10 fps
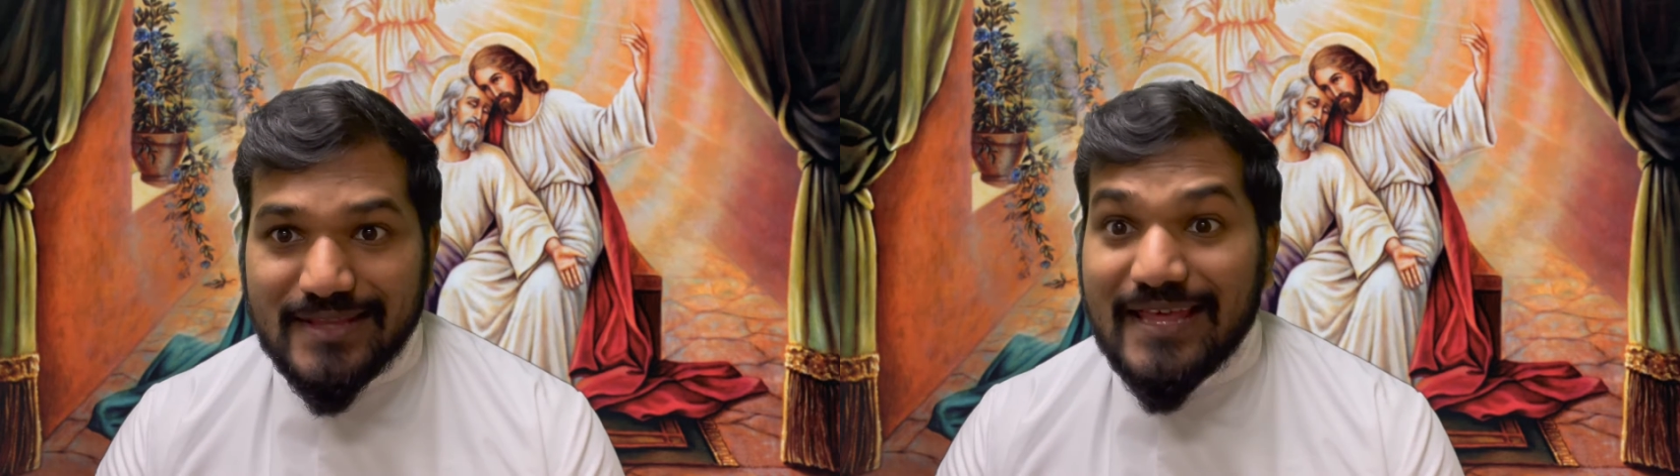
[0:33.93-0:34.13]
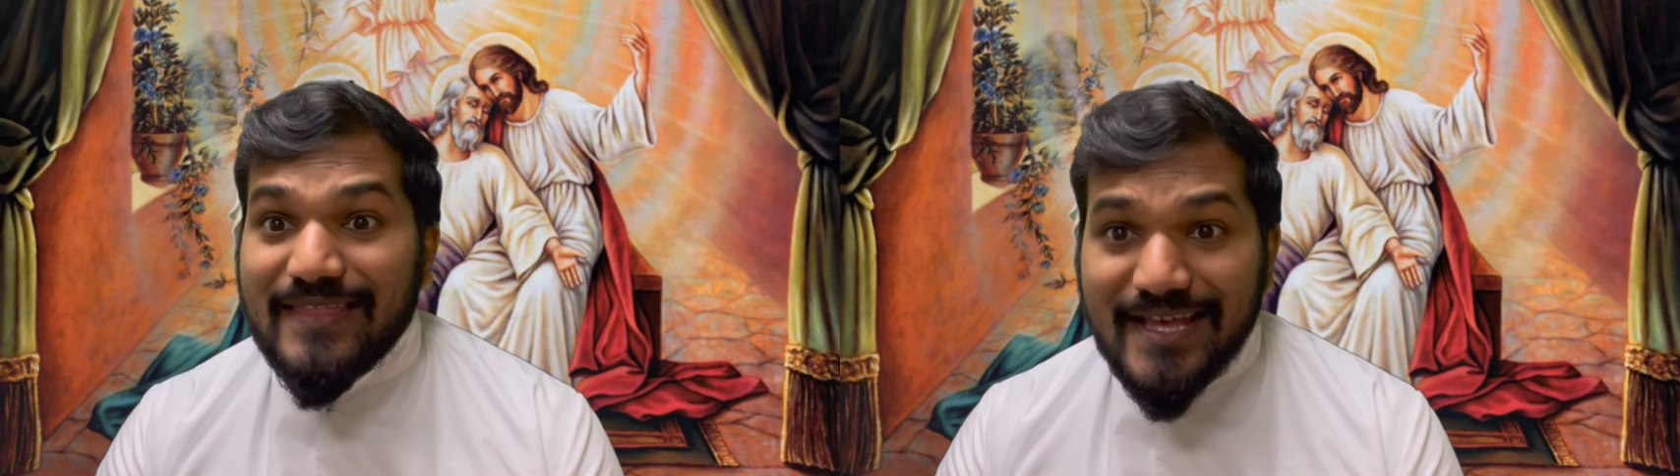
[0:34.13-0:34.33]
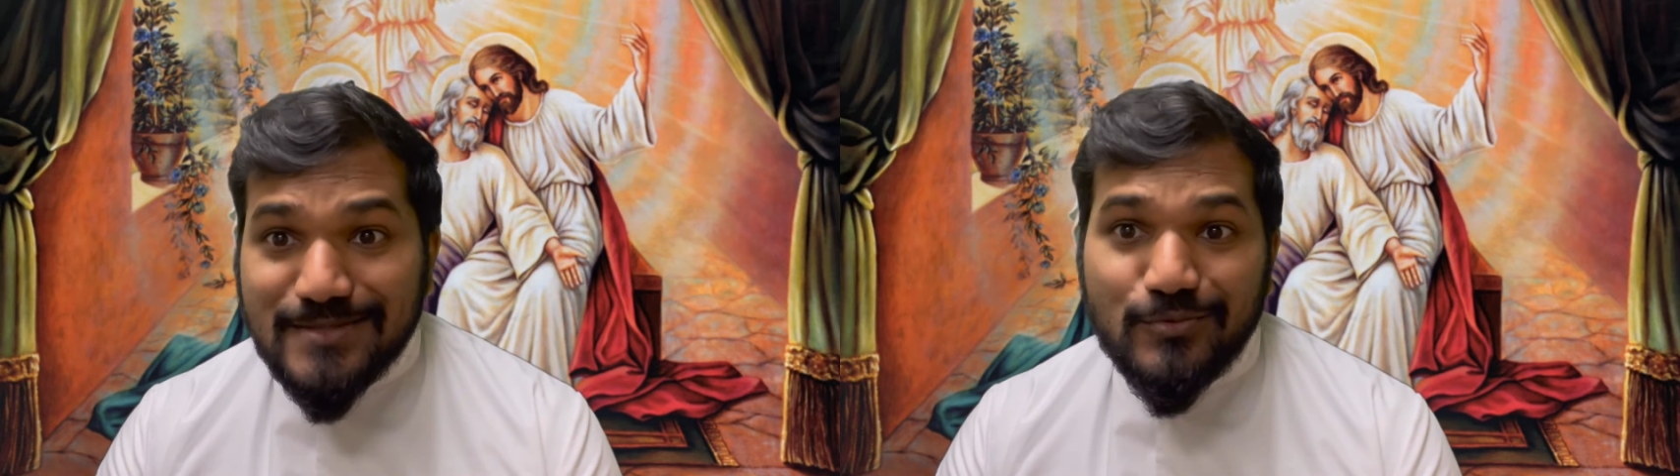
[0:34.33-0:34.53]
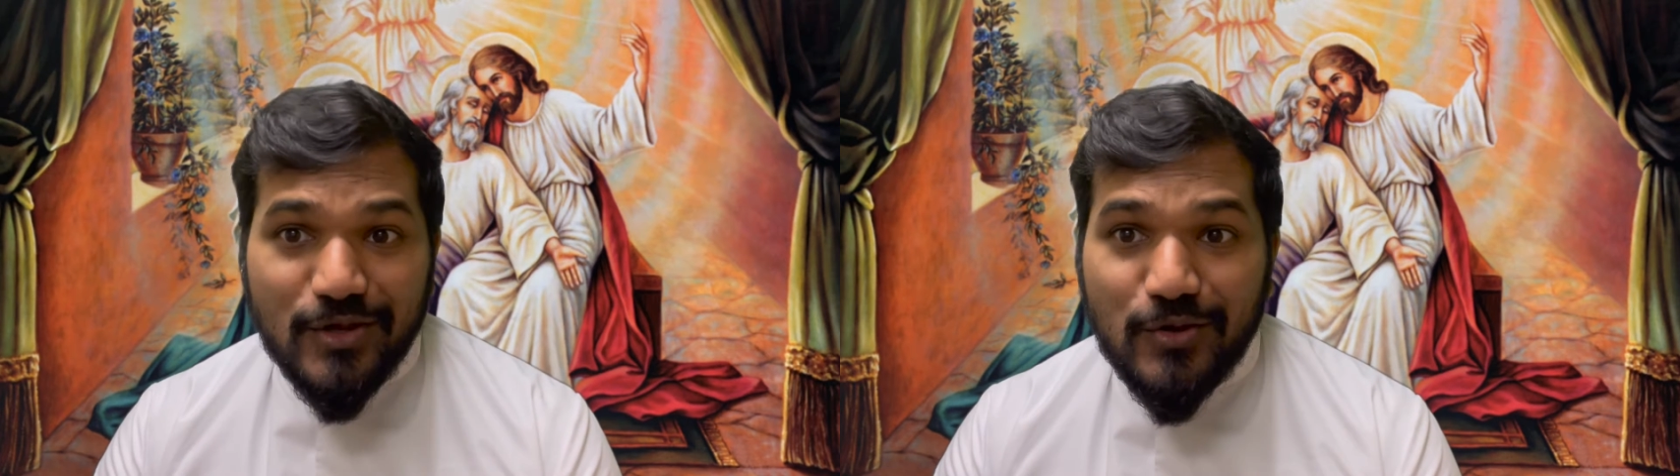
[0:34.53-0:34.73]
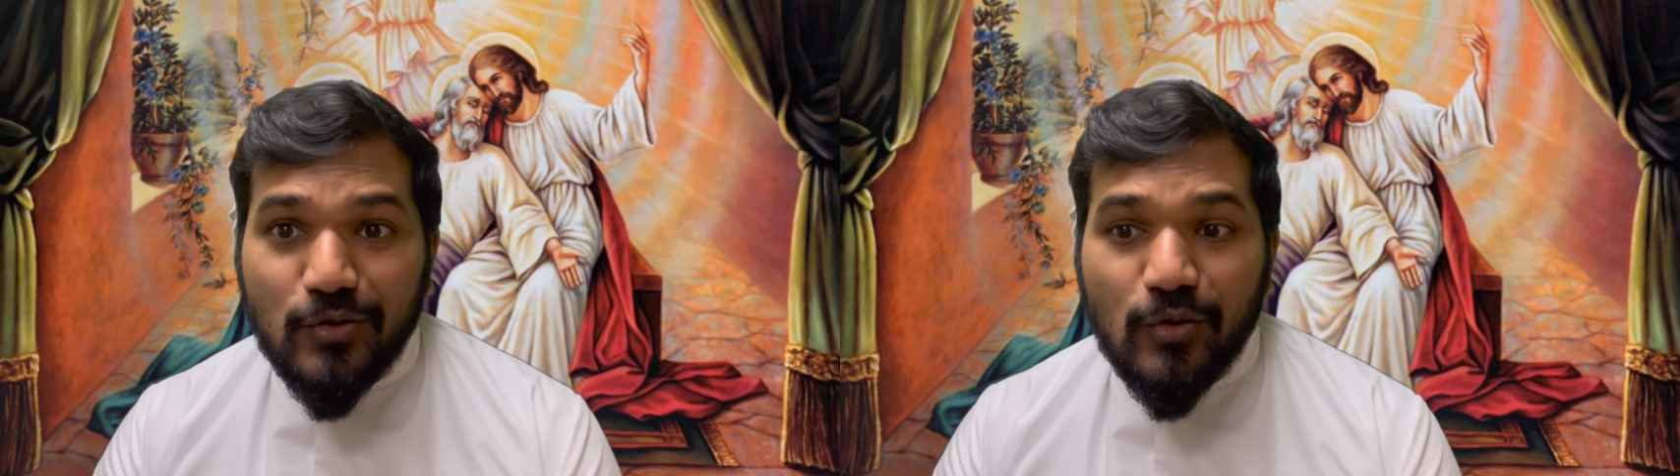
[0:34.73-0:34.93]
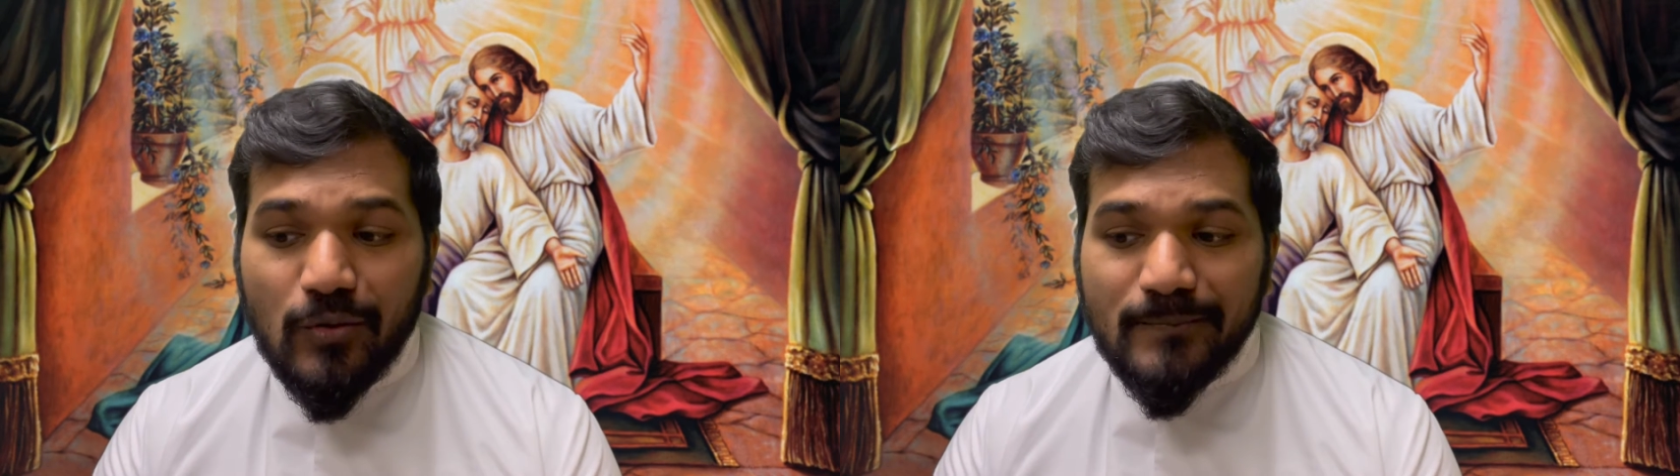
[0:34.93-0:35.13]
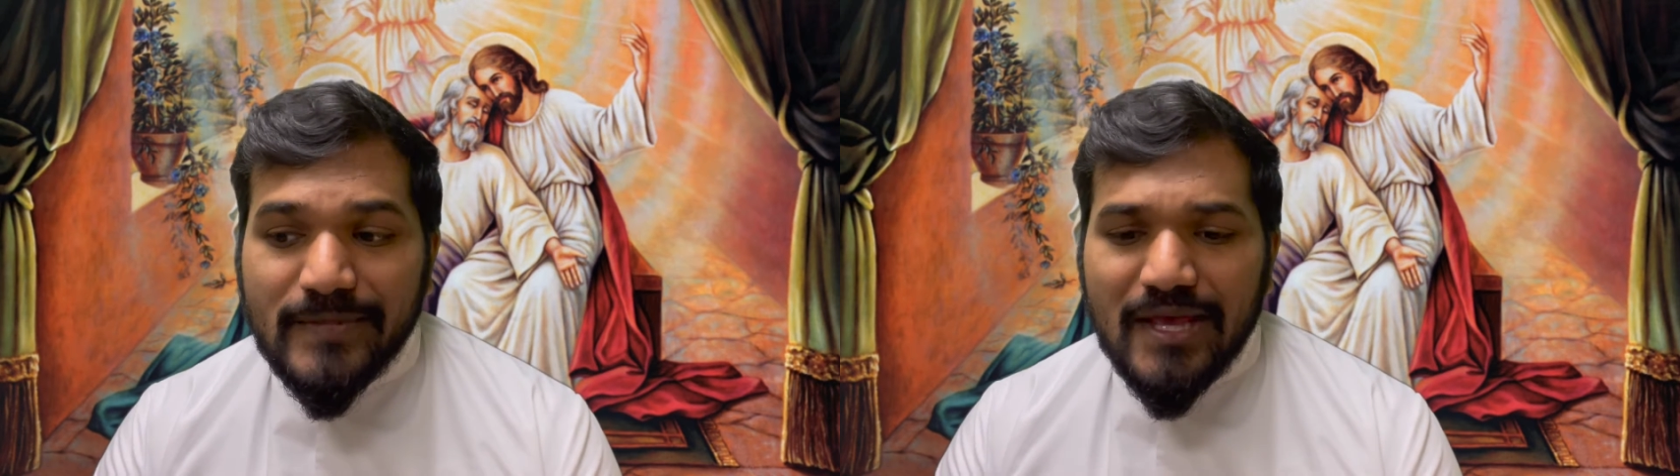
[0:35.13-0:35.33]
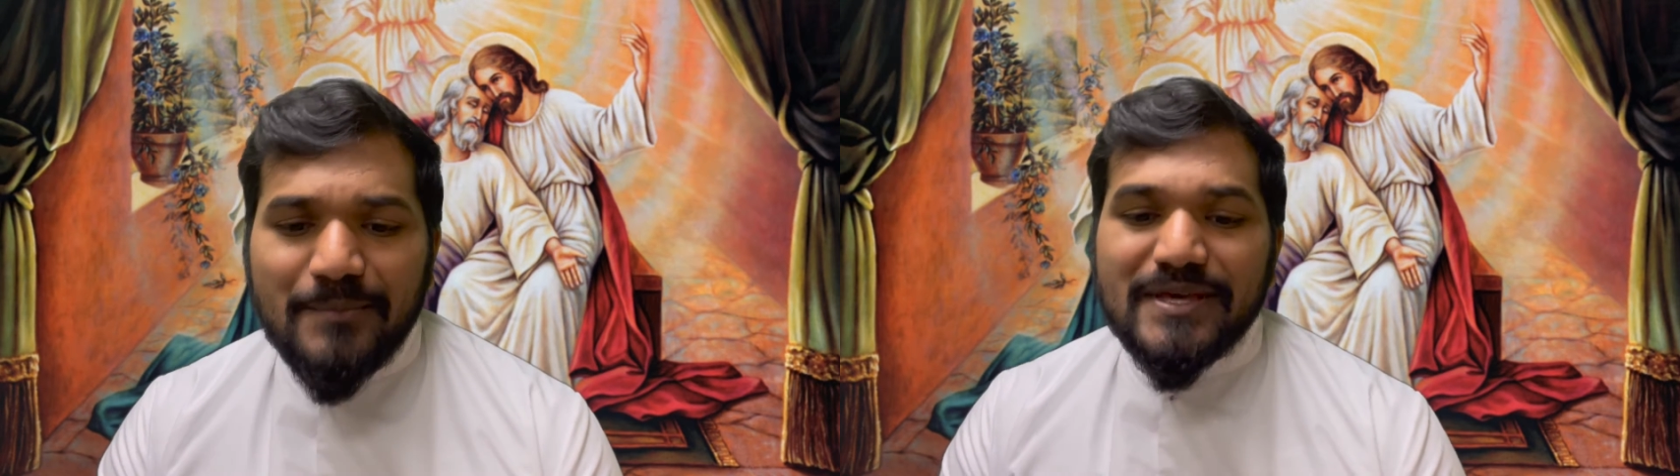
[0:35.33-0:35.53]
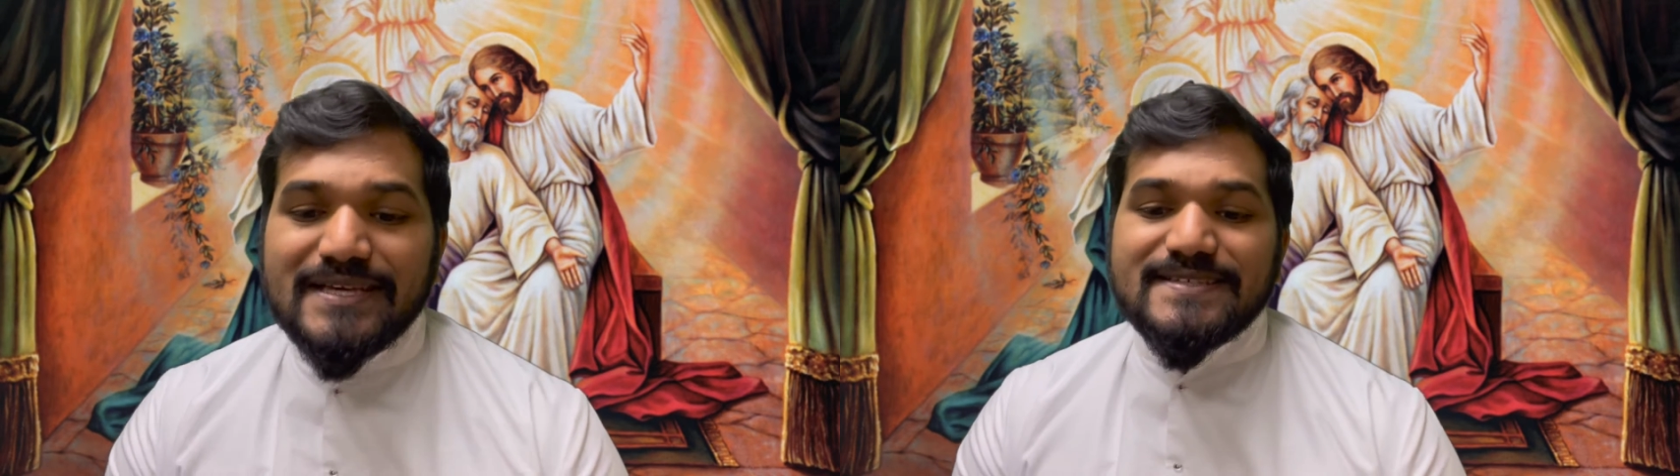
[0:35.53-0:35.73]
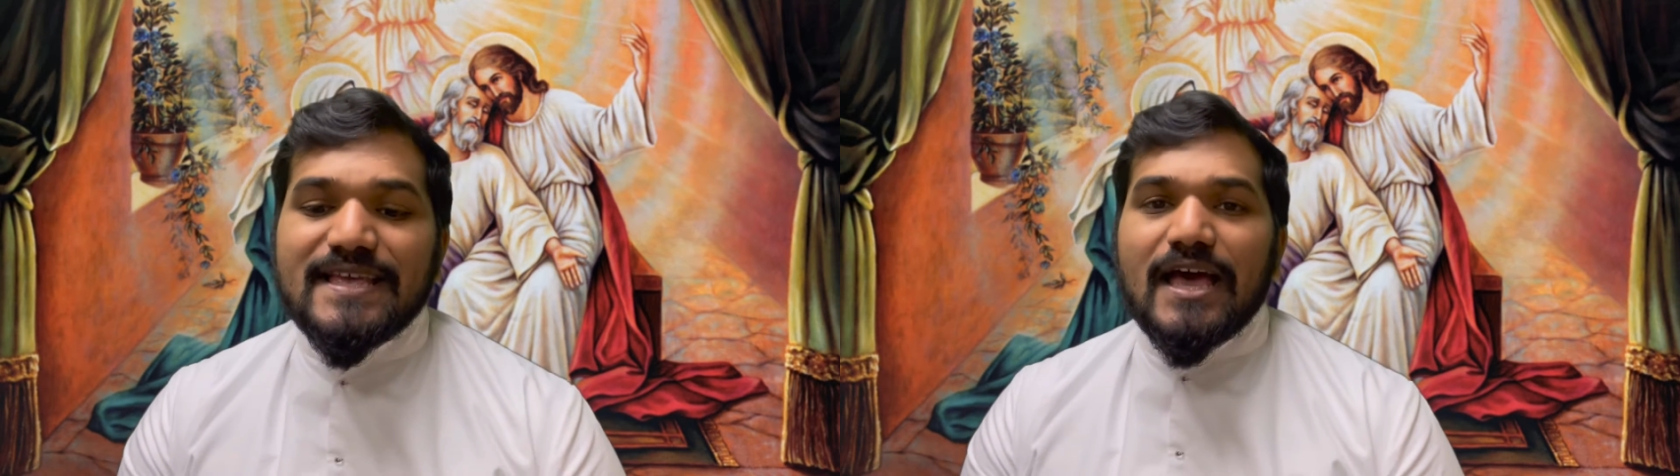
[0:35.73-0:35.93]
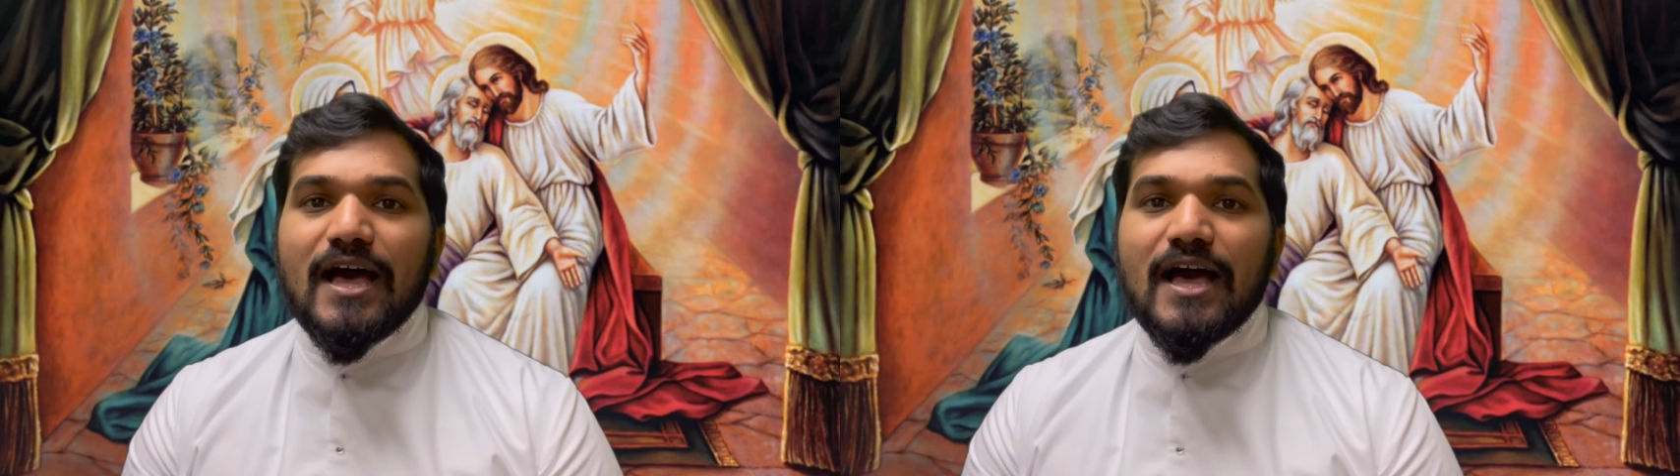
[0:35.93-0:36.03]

And that's pretty cool because